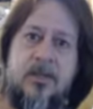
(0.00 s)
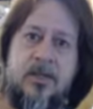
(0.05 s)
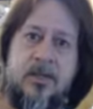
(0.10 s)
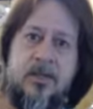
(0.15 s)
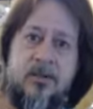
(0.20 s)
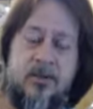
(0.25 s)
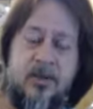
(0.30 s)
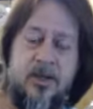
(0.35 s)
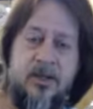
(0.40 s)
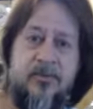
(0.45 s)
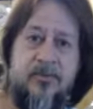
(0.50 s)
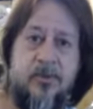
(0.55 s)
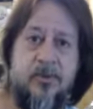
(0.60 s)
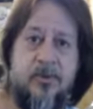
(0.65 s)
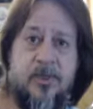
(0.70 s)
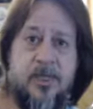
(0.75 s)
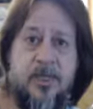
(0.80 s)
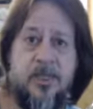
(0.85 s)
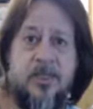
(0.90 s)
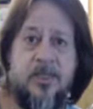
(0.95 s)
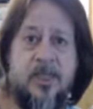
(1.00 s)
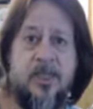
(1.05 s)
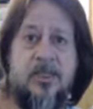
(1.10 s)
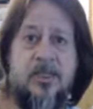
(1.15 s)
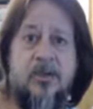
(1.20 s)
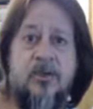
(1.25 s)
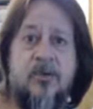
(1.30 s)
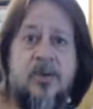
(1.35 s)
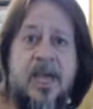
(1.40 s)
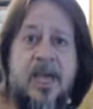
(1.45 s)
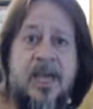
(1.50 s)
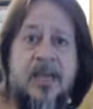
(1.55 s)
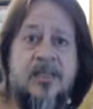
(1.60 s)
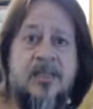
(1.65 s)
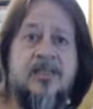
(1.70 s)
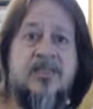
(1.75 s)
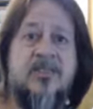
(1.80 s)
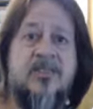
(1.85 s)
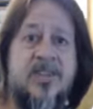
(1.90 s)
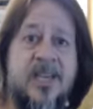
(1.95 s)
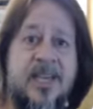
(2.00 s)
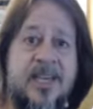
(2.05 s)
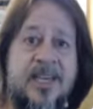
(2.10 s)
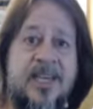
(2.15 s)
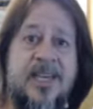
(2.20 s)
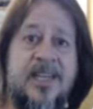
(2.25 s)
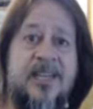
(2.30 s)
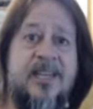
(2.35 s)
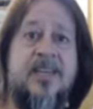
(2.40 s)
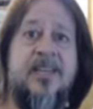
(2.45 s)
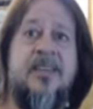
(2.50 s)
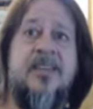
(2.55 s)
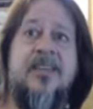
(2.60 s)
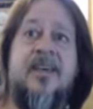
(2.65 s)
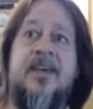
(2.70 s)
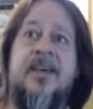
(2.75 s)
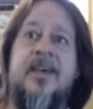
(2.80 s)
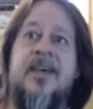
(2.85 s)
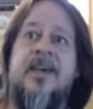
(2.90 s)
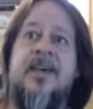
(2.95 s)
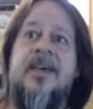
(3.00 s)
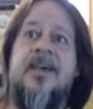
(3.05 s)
"You're not voting, then you can't say anything."